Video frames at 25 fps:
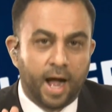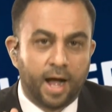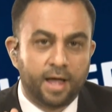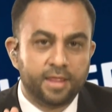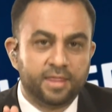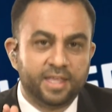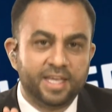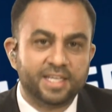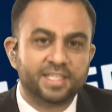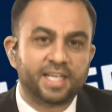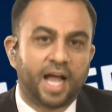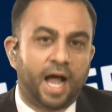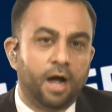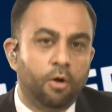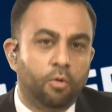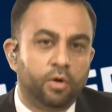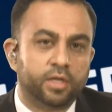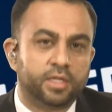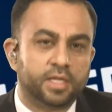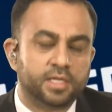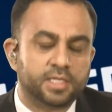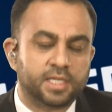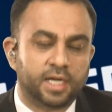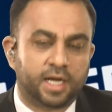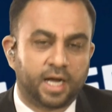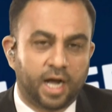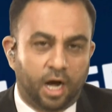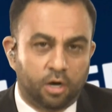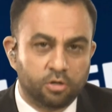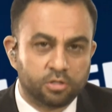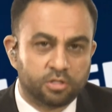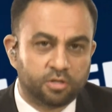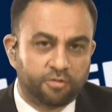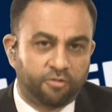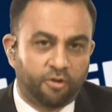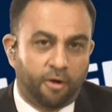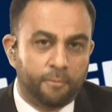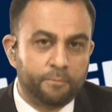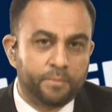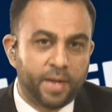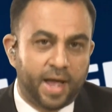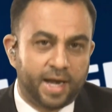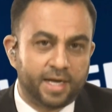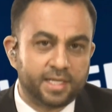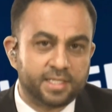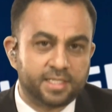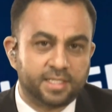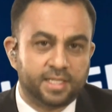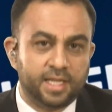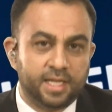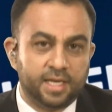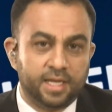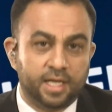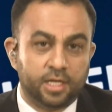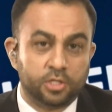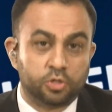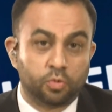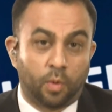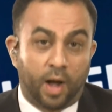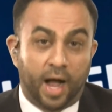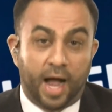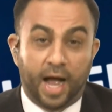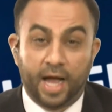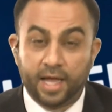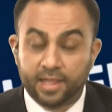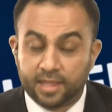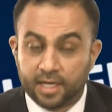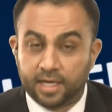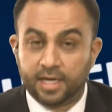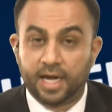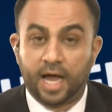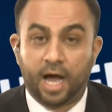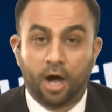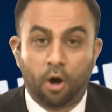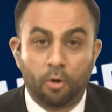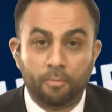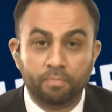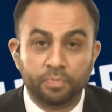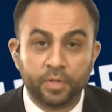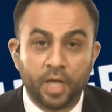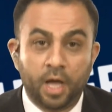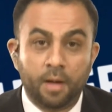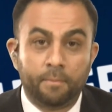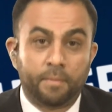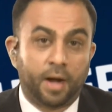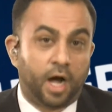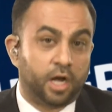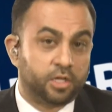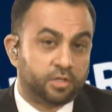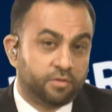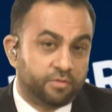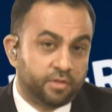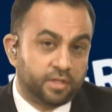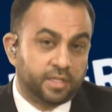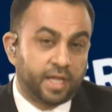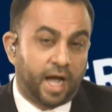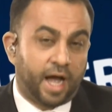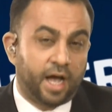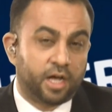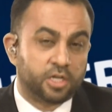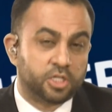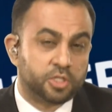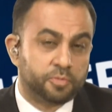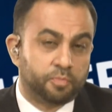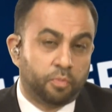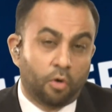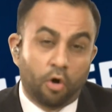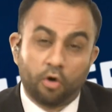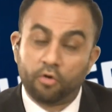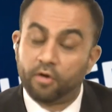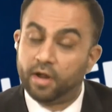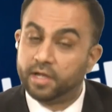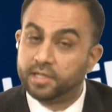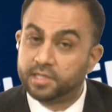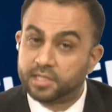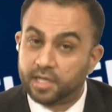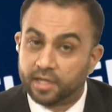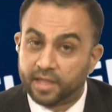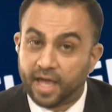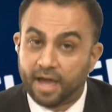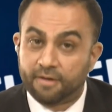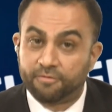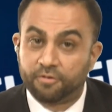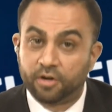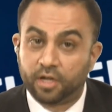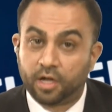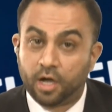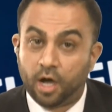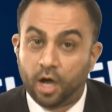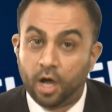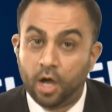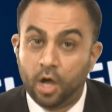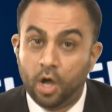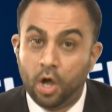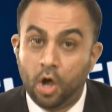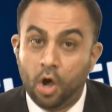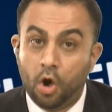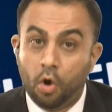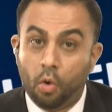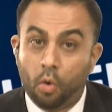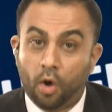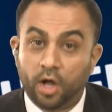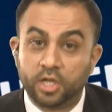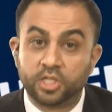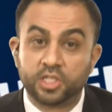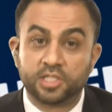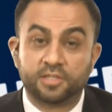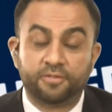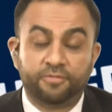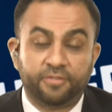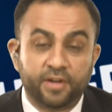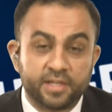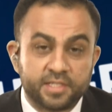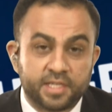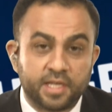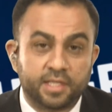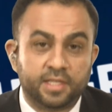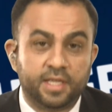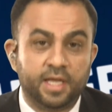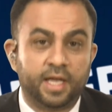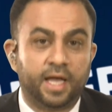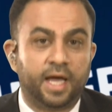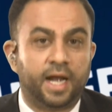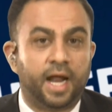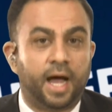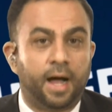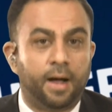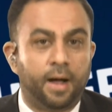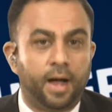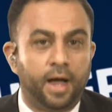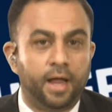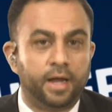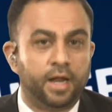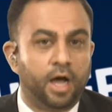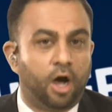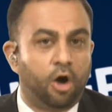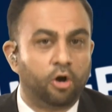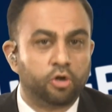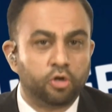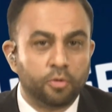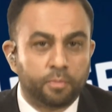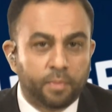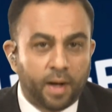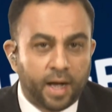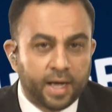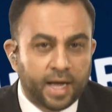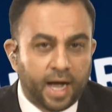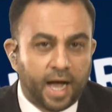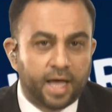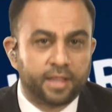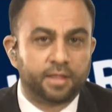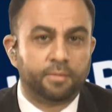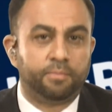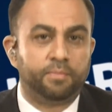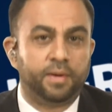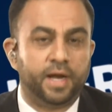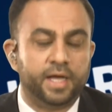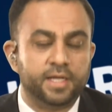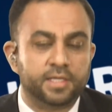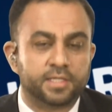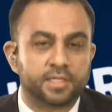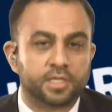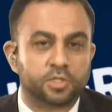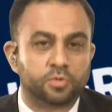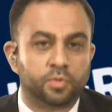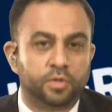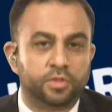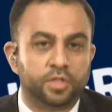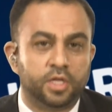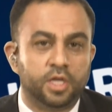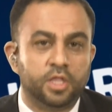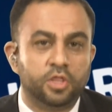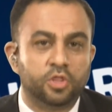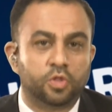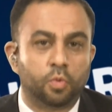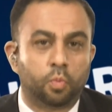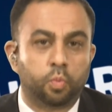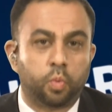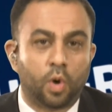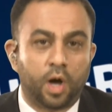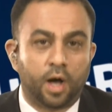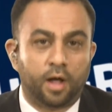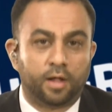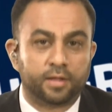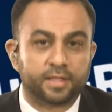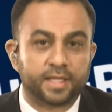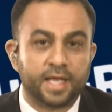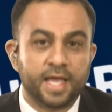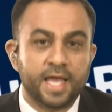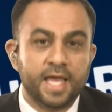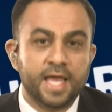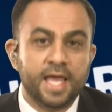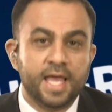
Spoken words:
These eyewitness accounts from Palestinians who are either now part of the diaspora in South Africa or are just visiting and are occupying other places within the world,